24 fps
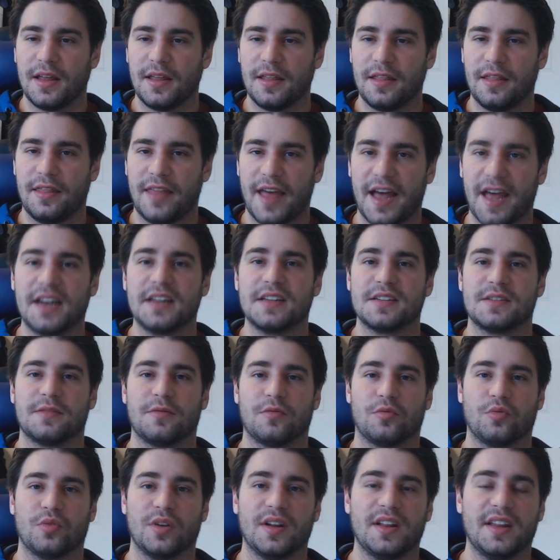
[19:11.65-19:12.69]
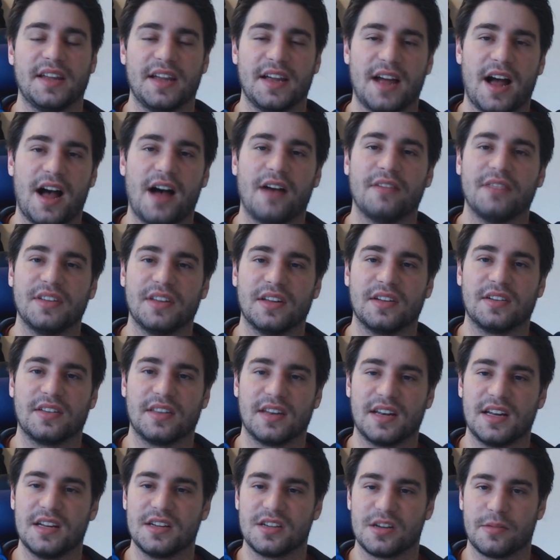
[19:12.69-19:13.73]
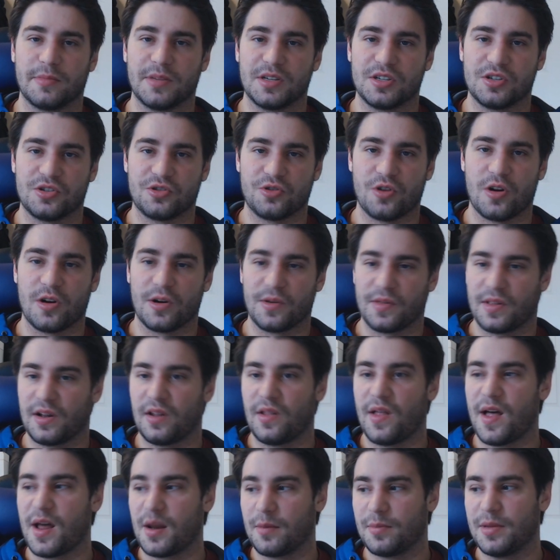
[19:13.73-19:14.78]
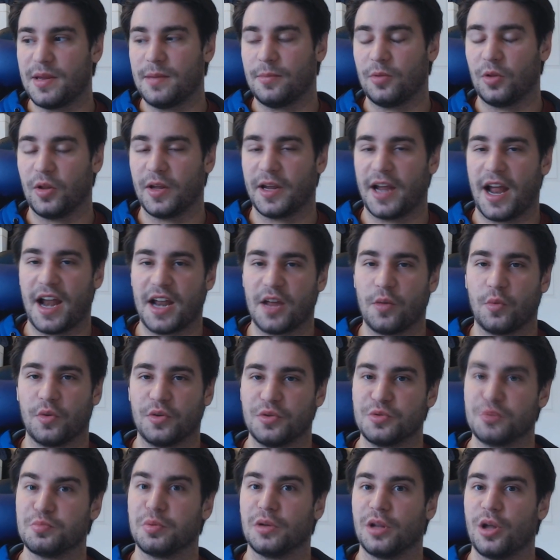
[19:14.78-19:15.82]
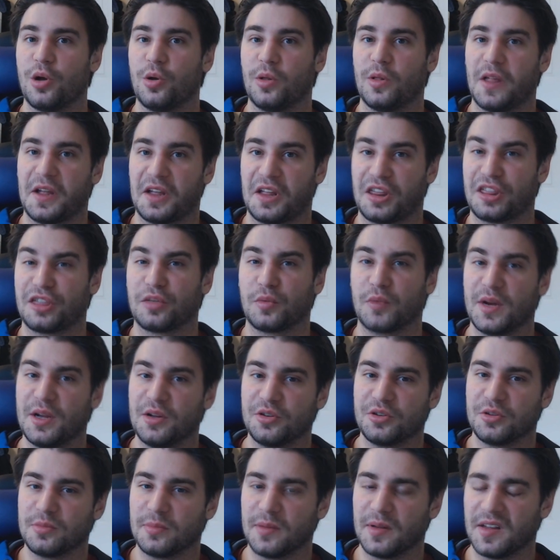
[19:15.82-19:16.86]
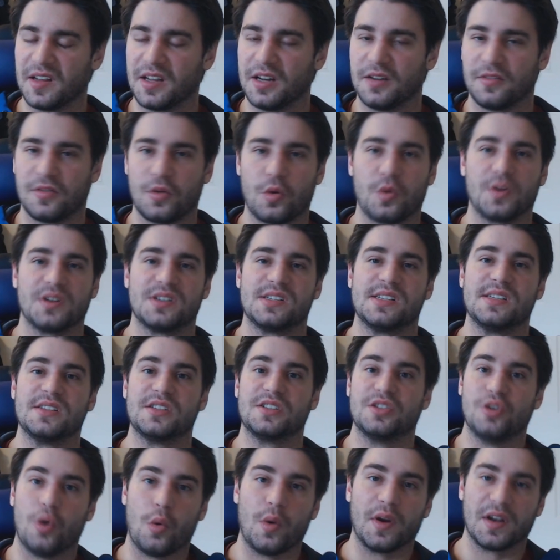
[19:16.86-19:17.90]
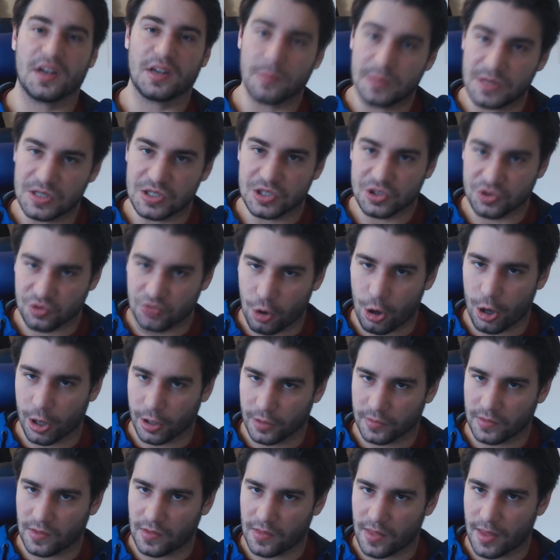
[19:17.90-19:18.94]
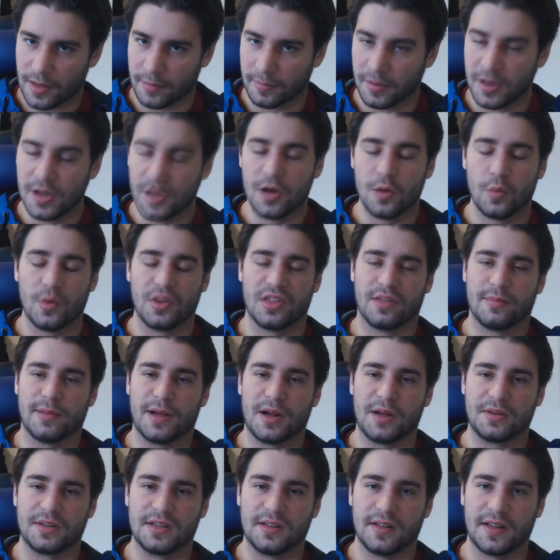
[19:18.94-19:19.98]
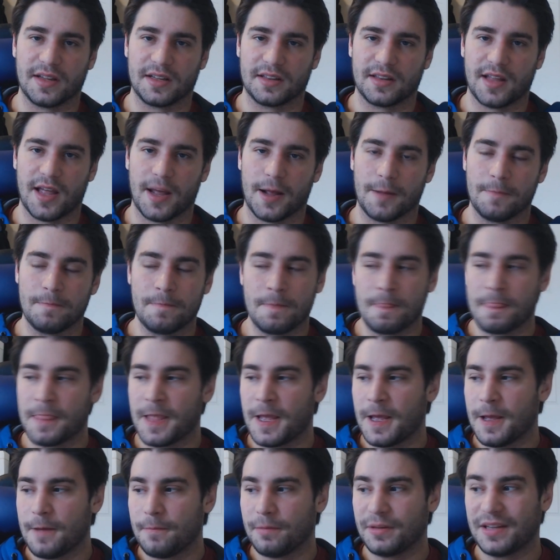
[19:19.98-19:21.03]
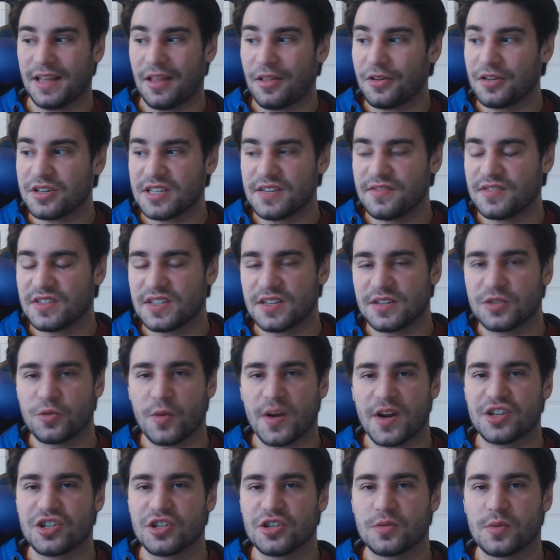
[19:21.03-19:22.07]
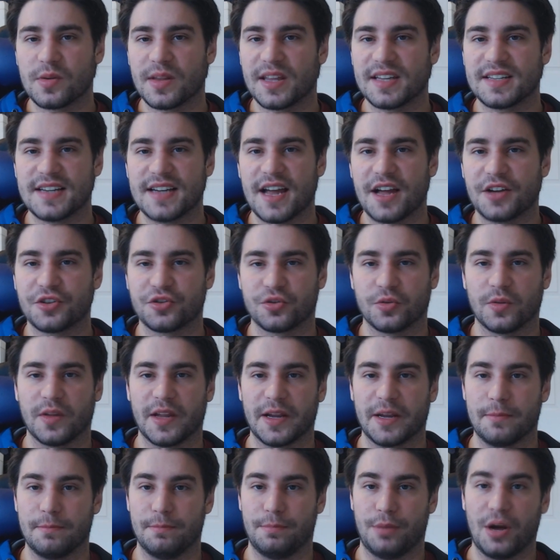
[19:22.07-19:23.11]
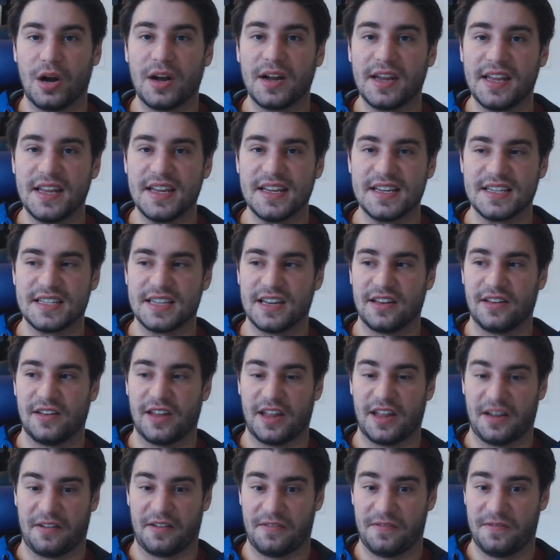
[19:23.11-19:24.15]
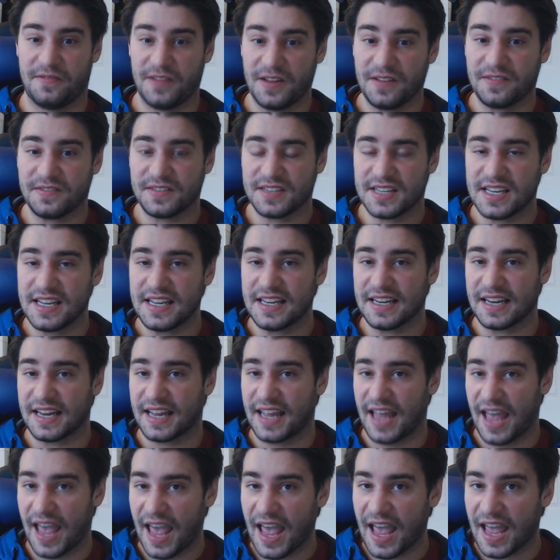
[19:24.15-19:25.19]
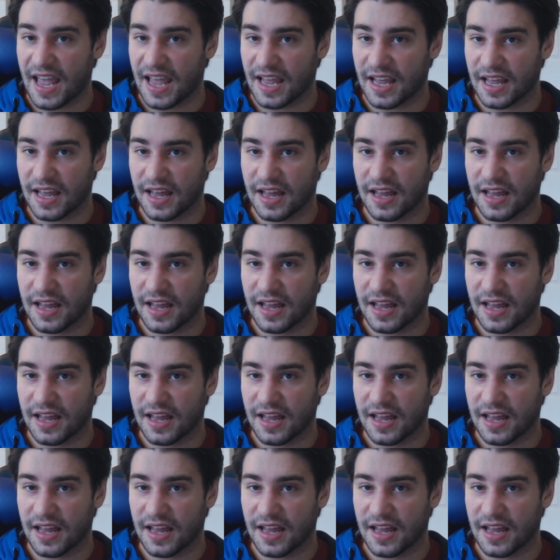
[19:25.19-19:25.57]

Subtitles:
That is really obvious that he's going to be stronger than a lot of people. Anyone who's below 300 million. Of course, he's going to be stronger than them with a bounty like that. But then there's even situations where that's not true. Buggy is at 15k.